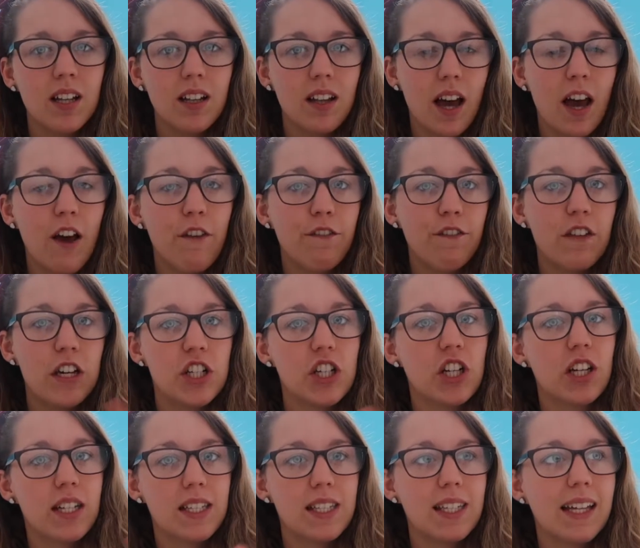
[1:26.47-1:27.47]
like
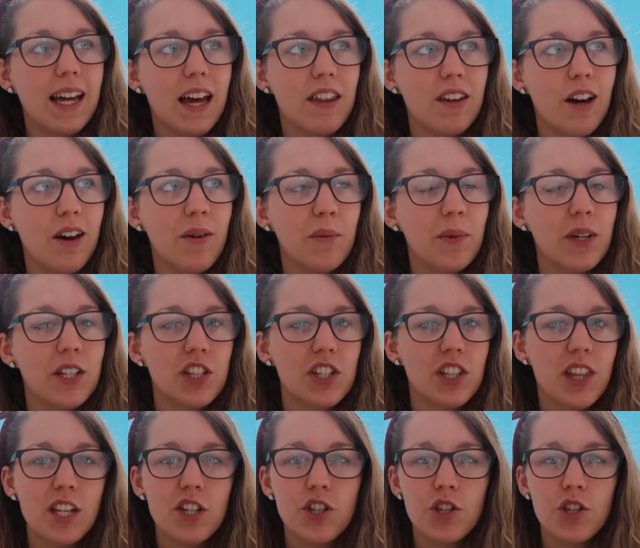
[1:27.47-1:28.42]
officially together, which they